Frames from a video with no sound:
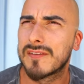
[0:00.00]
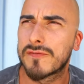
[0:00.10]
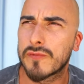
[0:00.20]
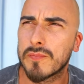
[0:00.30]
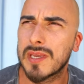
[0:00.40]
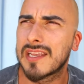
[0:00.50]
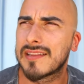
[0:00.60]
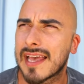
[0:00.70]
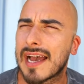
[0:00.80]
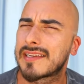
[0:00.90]
for me,
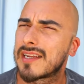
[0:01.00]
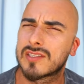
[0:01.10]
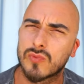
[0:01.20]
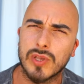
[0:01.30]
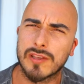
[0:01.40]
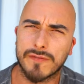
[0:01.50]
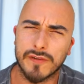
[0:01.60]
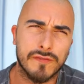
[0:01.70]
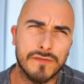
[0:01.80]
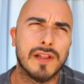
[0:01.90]
that doesn't really
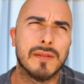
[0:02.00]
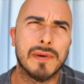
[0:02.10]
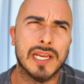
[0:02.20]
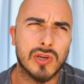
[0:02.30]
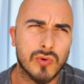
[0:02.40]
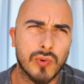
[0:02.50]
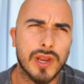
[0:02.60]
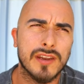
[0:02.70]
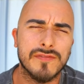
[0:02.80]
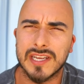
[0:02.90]
fulfill my
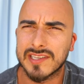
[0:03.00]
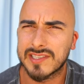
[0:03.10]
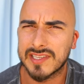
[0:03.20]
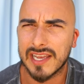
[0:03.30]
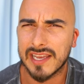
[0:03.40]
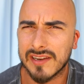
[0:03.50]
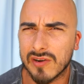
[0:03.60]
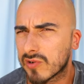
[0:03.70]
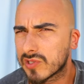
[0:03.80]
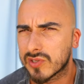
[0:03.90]
creativeness and
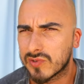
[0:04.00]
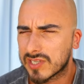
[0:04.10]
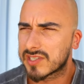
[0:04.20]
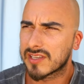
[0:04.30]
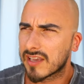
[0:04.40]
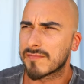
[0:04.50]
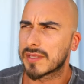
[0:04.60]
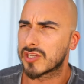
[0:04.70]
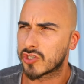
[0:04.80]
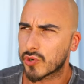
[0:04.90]
also doesn't give me
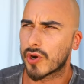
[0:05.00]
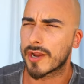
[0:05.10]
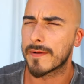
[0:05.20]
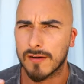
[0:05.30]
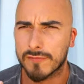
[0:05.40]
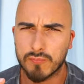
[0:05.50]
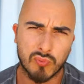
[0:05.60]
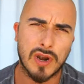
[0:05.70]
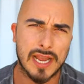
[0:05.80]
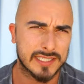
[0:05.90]
the joy of
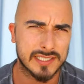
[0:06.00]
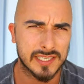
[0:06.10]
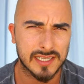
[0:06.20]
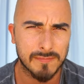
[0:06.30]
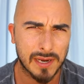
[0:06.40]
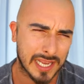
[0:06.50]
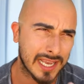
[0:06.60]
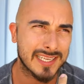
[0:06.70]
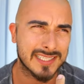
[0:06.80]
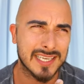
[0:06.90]
practicing my
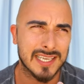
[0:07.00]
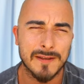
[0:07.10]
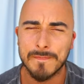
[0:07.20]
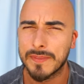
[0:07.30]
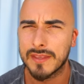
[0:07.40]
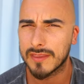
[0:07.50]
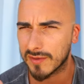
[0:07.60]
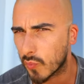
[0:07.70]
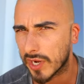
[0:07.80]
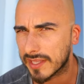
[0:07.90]
editing the
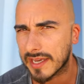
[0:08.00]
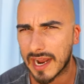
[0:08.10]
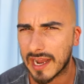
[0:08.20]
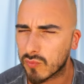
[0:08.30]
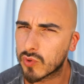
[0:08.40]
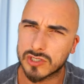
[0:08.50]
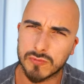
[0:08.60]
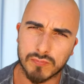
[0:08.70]
way that I want to